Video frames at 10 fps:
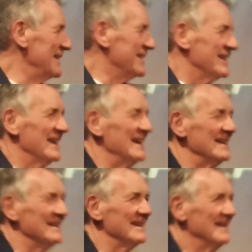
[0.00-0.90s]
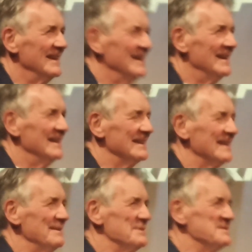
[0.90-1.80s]
cheered at the end.
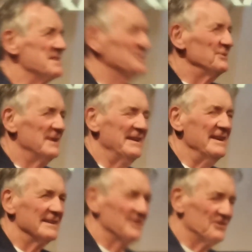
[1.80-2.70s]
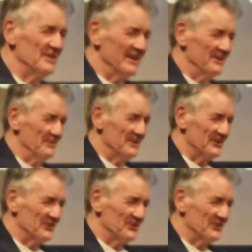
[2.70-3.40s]
I must have thought idiots.